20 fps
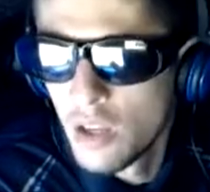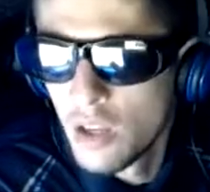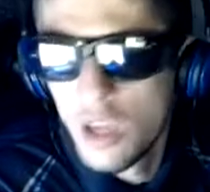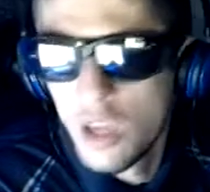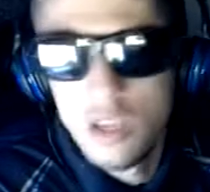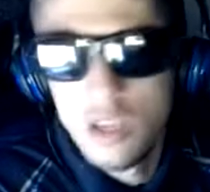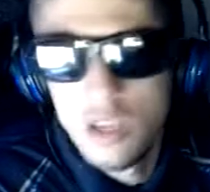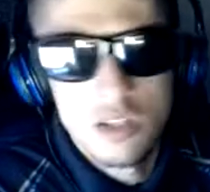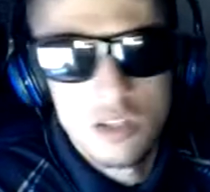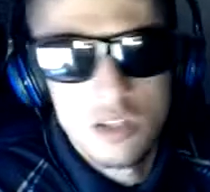
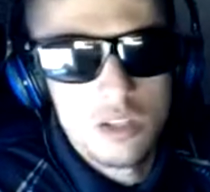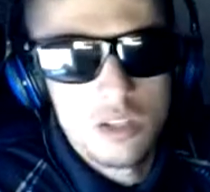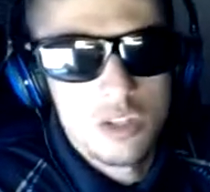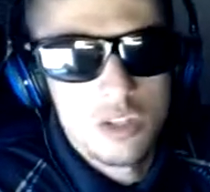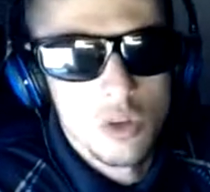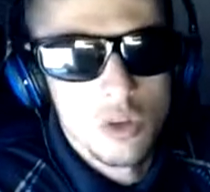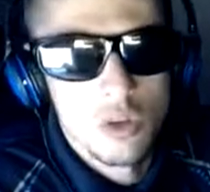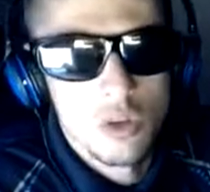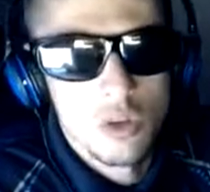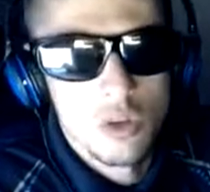and
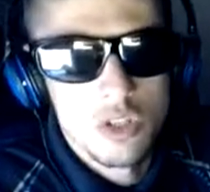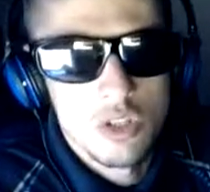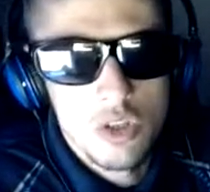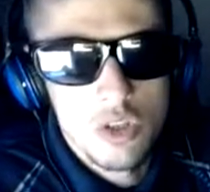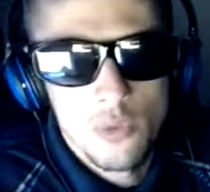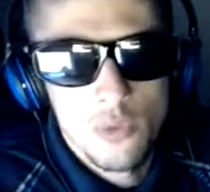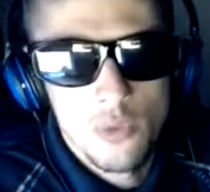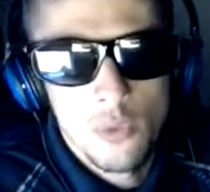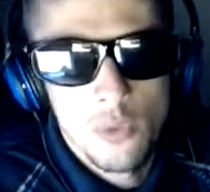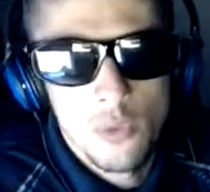so on and so
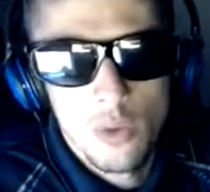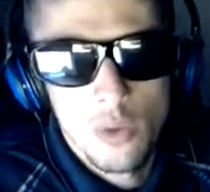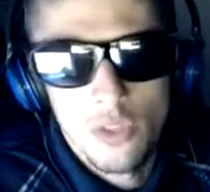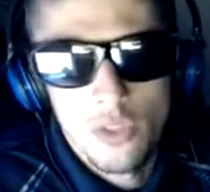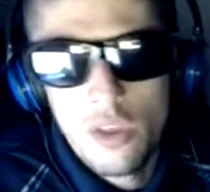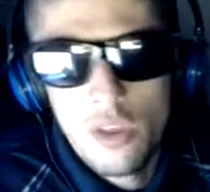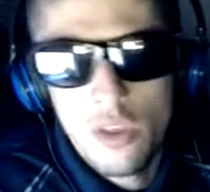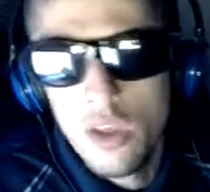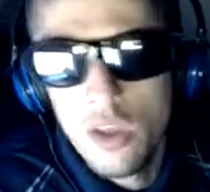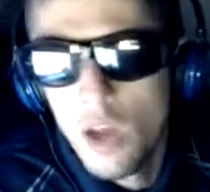forth.
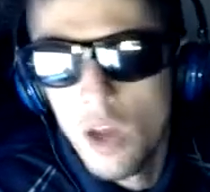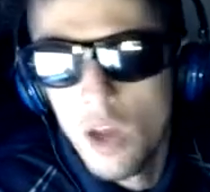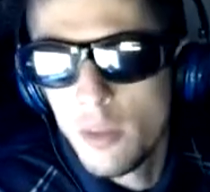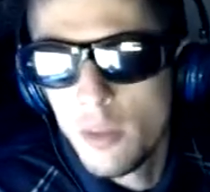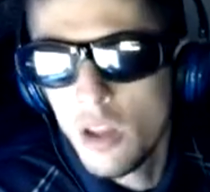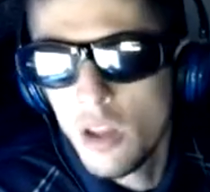I mean, I